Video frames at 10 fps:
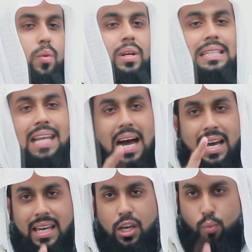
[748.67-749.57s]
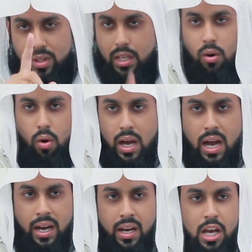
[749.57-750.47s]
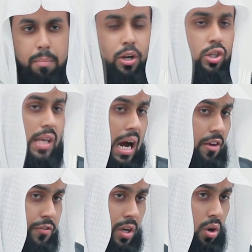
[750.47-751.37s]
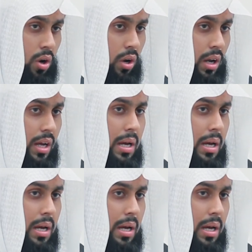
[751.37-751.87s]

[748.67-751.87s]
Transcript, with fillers: we will die with the Quran. Because after all,